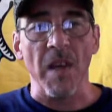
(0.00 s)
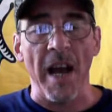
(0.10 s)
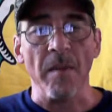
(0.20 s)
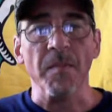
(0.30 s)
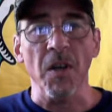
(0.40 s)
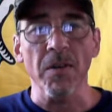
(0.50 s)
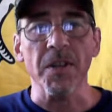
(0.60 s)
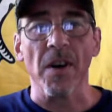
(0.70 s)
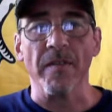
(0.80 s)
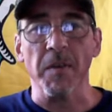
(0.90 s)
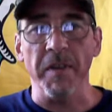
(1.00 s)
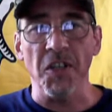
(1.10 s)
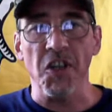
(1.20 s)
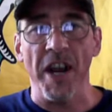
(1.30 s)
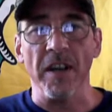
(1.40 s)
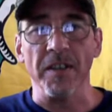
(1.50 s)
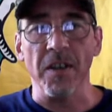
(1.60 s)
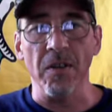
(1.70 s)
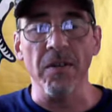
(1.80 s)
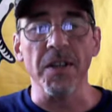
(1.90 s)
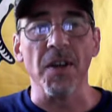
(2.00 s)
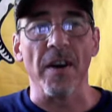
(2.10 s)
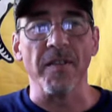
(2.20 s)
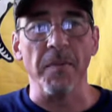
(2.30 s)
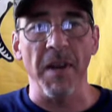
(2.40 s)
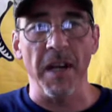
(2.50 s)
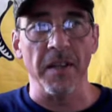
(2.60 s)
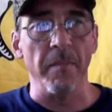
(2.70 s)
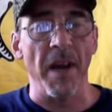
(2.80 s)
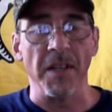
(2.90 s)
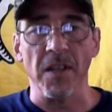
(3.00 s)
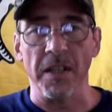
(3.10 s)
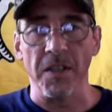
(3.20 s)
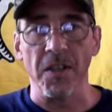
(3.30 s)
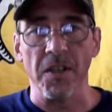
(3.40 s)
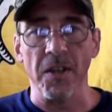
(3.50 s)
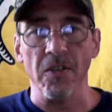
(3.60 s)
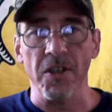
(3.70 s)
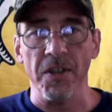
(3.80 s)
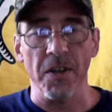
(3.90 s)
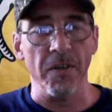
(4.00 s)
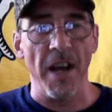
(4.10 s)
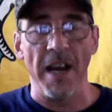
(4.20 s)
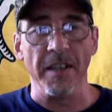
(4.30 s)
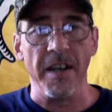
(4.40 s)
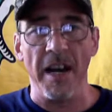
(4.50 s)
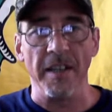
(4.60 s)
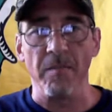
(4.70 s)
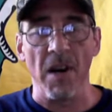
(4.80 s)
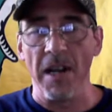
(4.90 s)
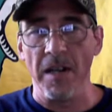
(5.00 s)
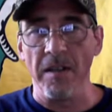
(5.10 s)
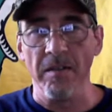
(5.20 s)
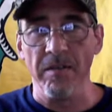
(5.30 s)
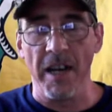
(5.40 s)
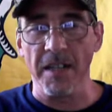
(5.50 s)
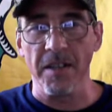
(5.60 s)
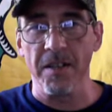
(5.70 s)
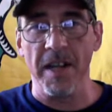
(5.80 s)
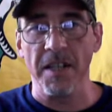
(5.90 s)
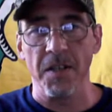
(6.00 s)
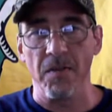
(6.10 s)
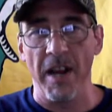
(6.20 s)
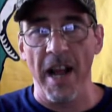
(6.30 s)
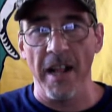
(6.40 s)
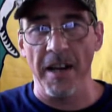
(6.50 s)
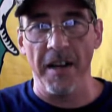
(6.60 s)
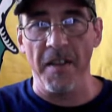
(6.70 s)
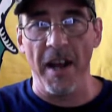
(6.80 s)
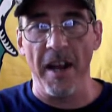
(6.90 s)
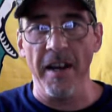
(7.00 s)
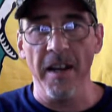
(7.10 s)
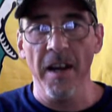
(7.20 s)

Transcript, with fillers: yeah, you deserve to be jailed. You deserve to be in the mental institution, dude. Not not Brandon. That's that's the reality of that.